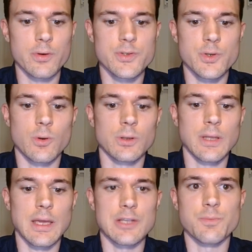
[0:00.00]
So
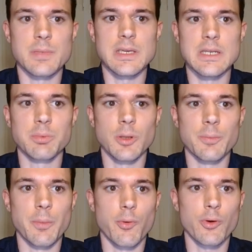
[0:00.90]
Alt HB to pull
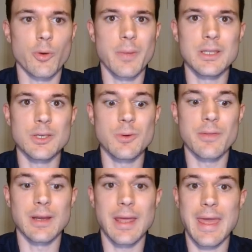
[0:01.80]
up the border menu
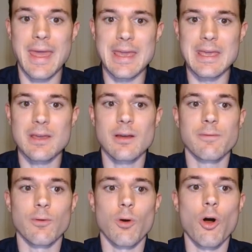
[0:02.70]
and then A
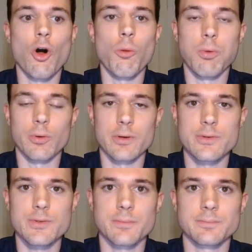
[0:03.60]
for all borders.